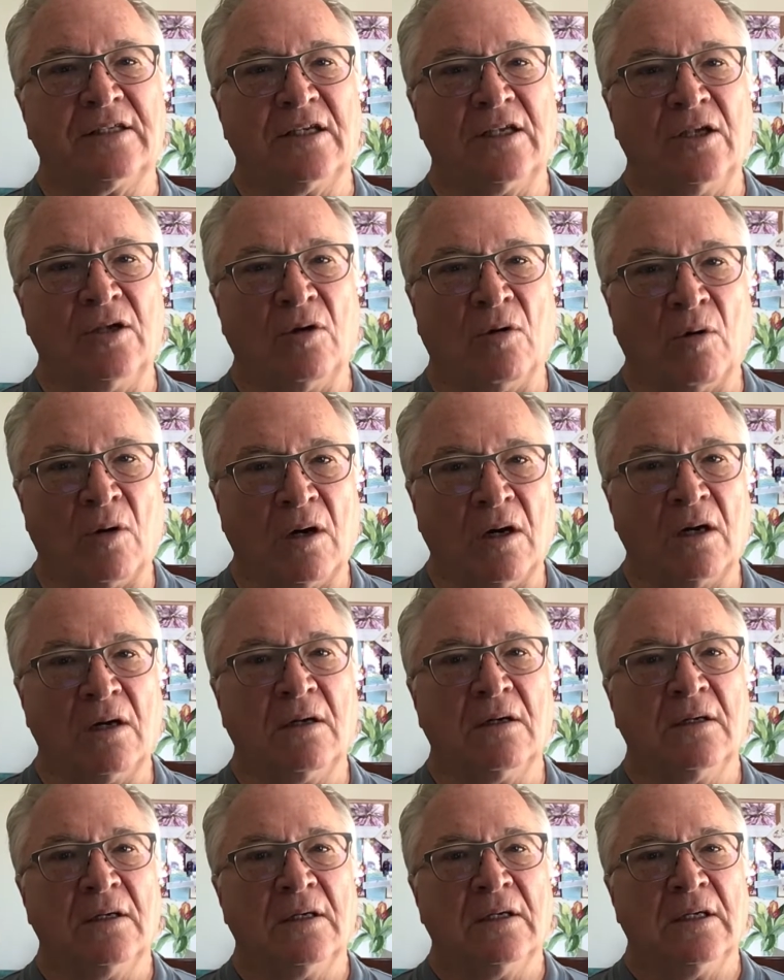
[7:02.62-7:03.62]
your
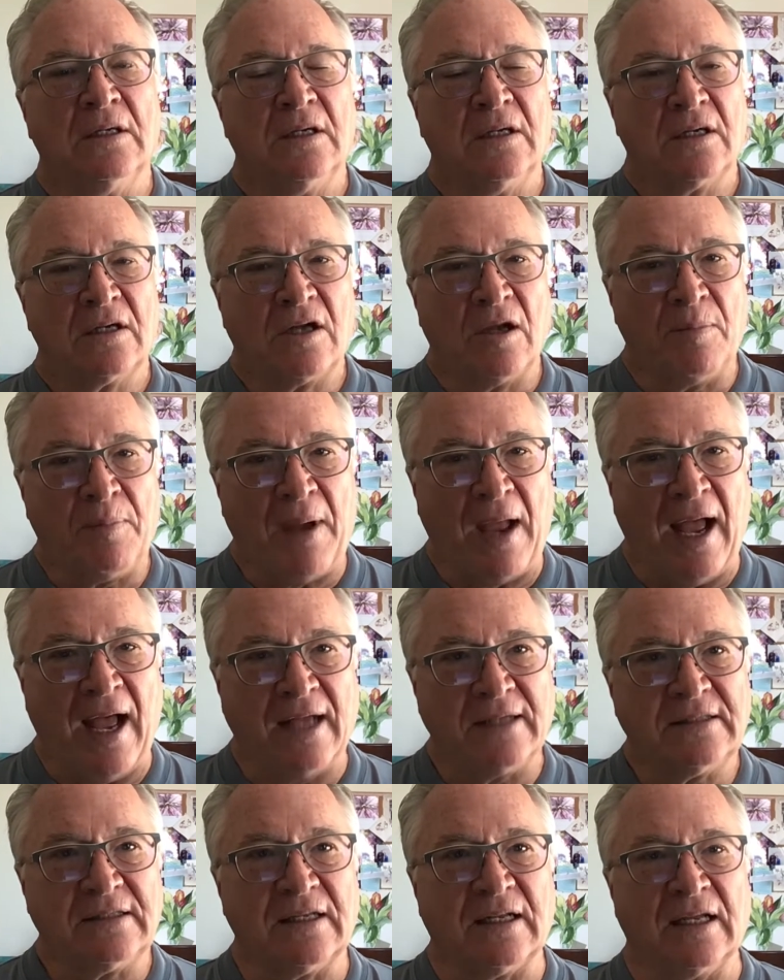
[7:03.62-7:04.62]

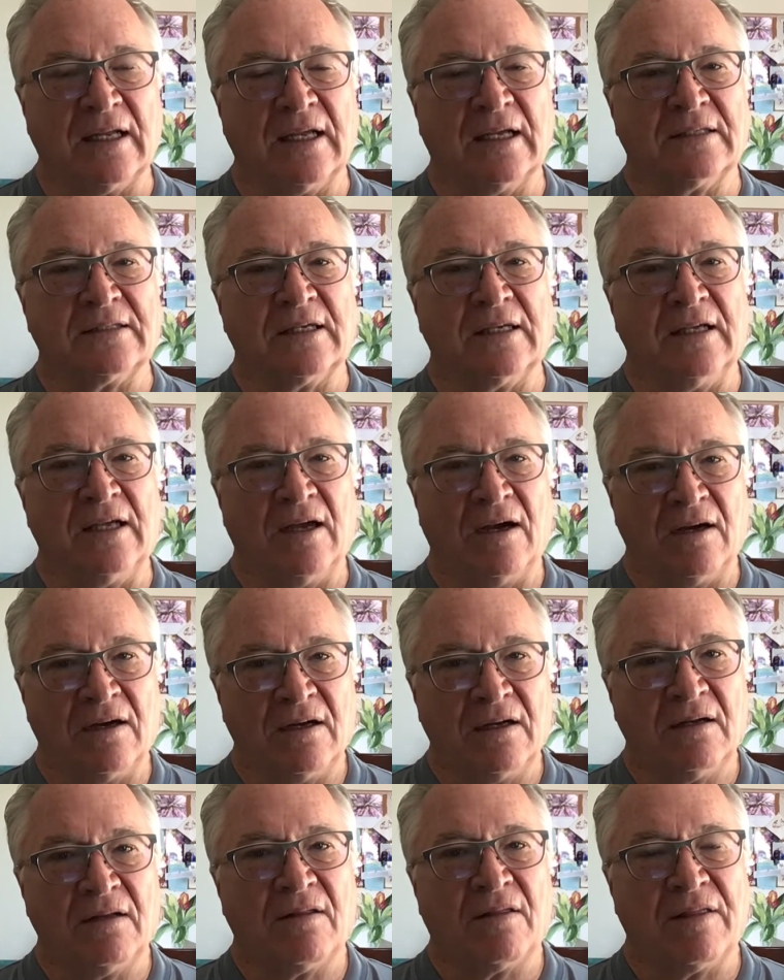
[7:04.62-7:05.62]
capacity as a
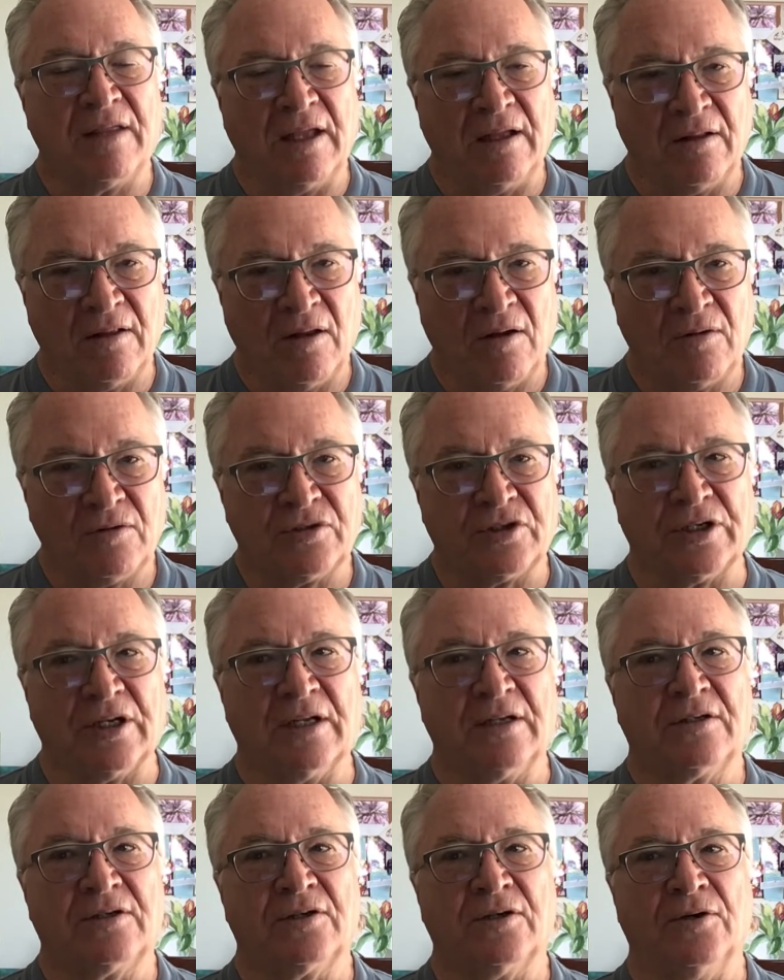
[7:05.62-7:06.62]
young
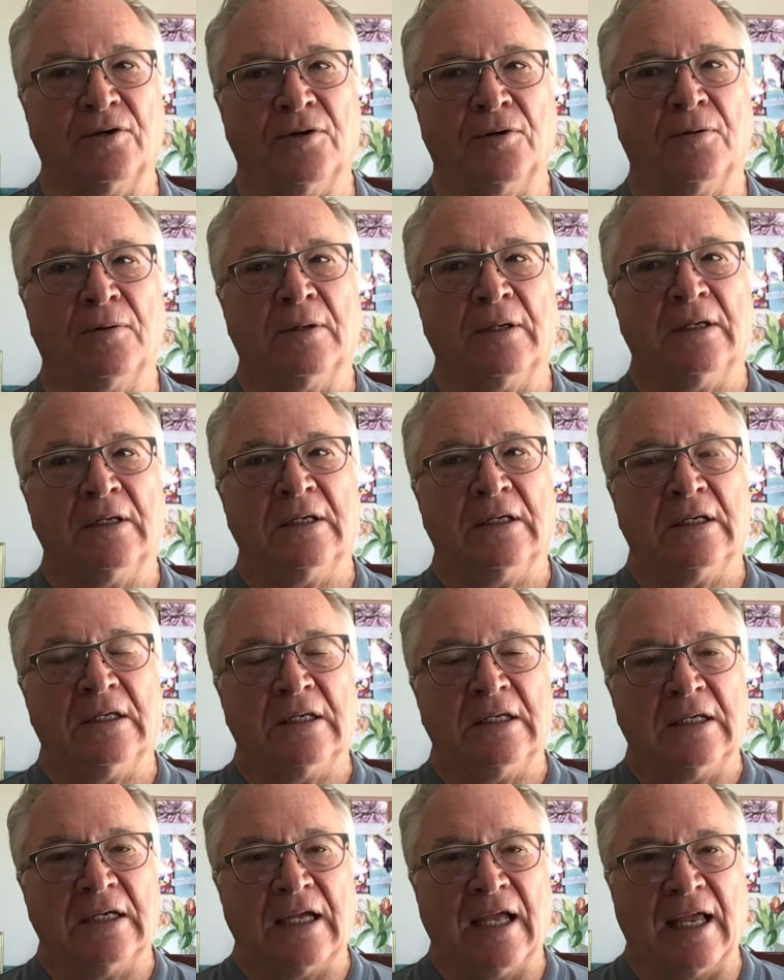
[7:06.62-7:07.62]
theologian to
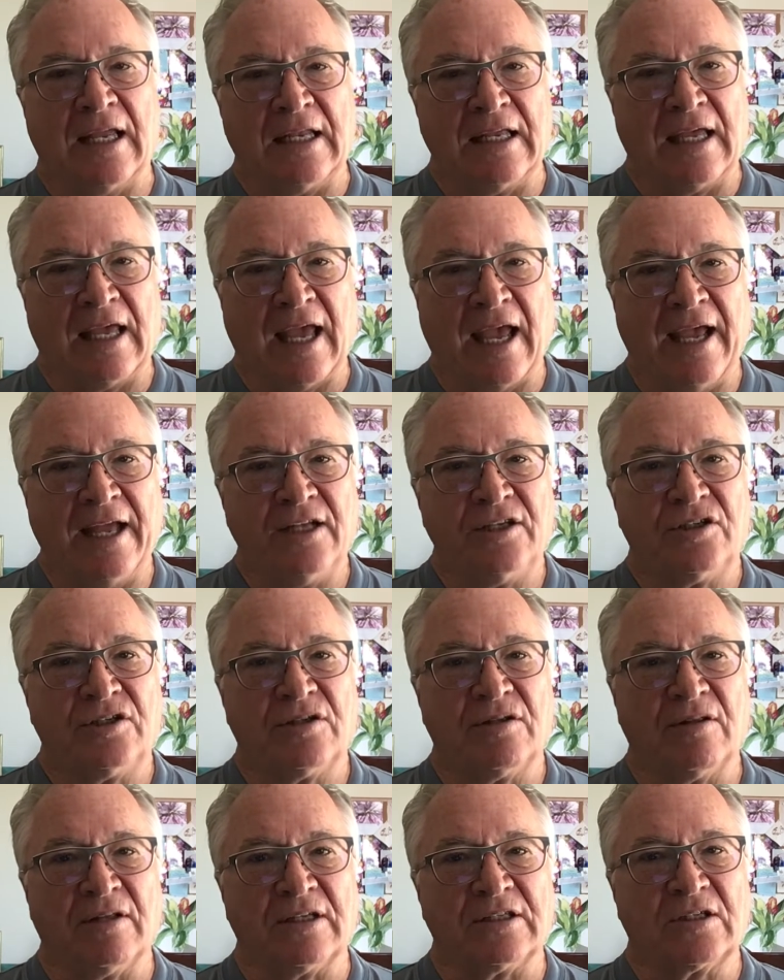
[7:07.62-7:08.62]

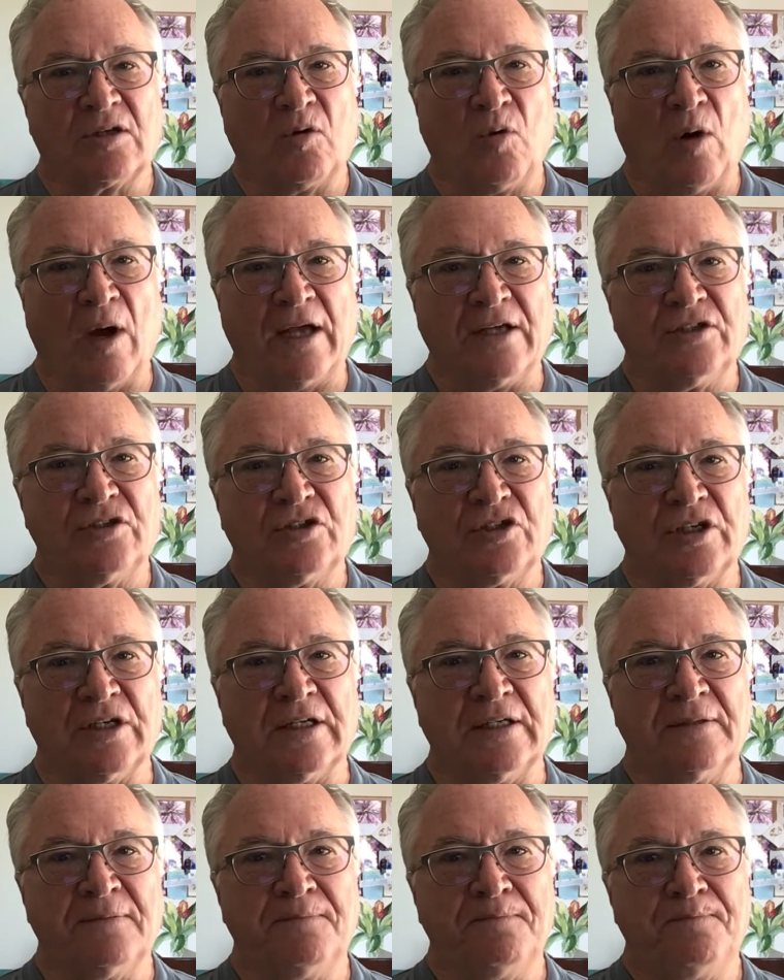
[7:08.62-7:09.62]
engage this
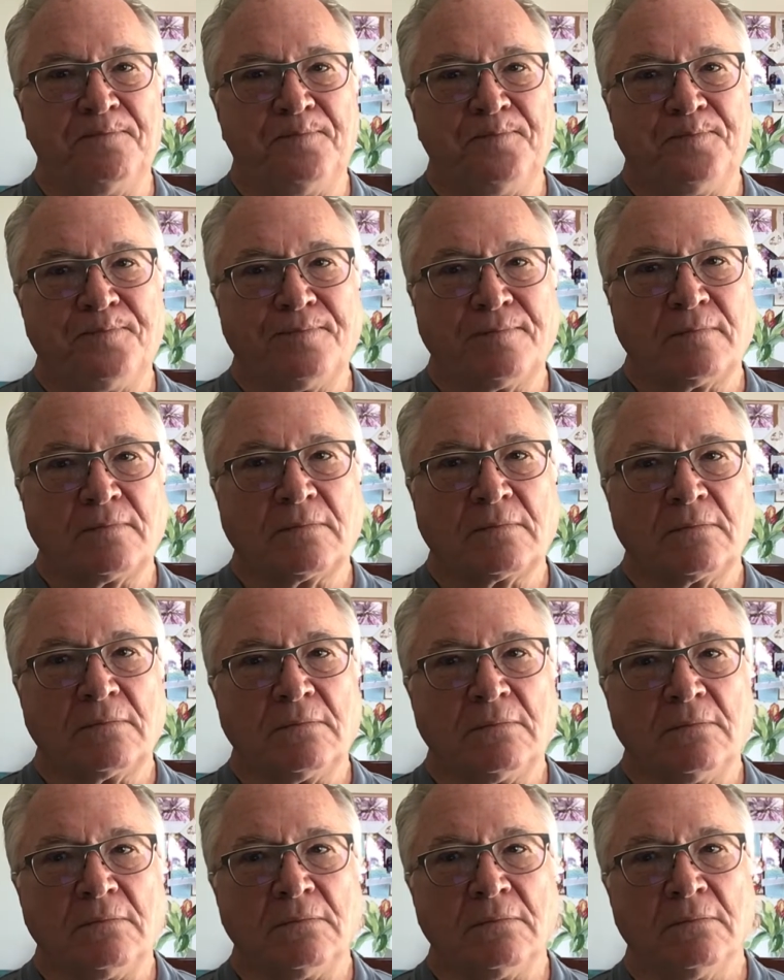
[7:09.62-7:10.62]
question,
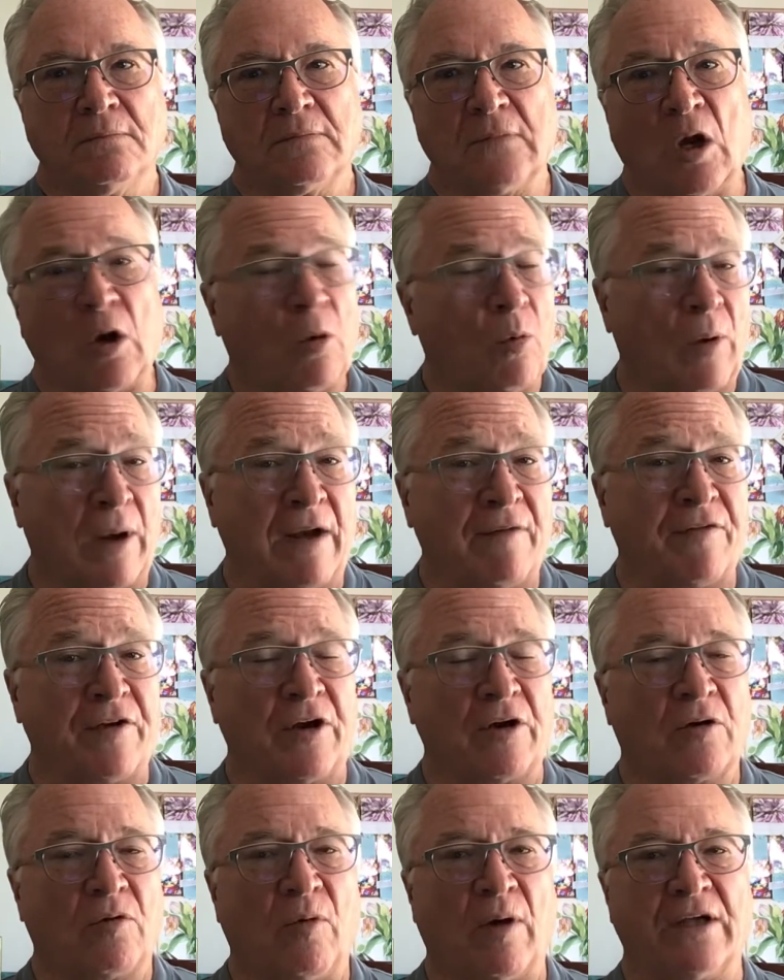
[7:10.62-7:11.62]
or whatever
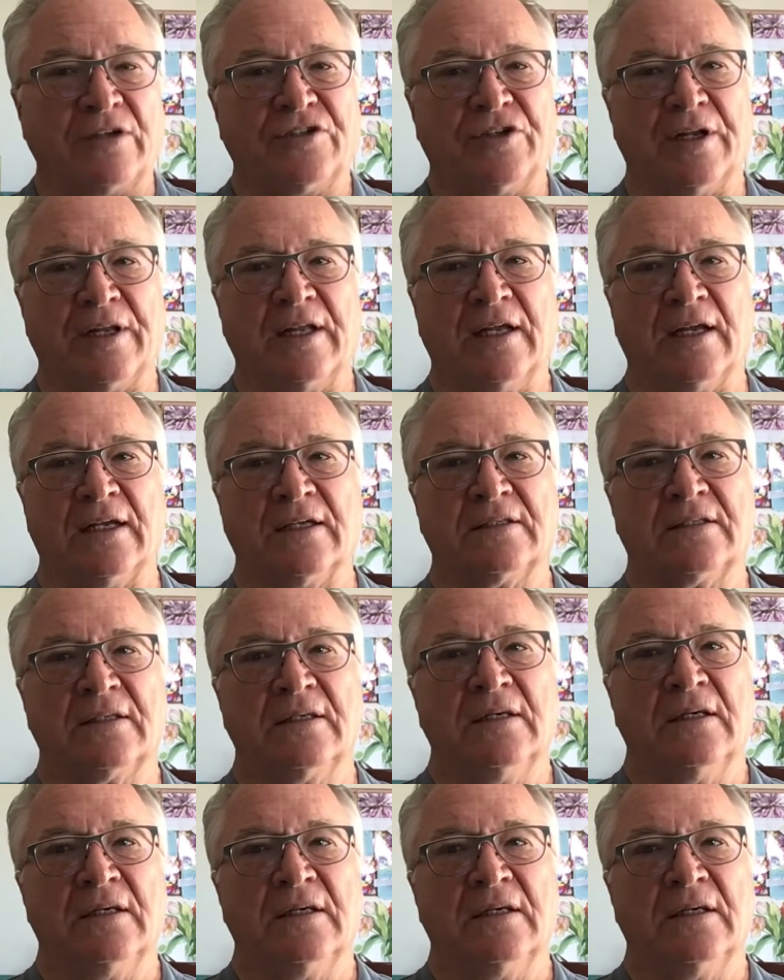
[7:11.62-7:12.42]
your question is,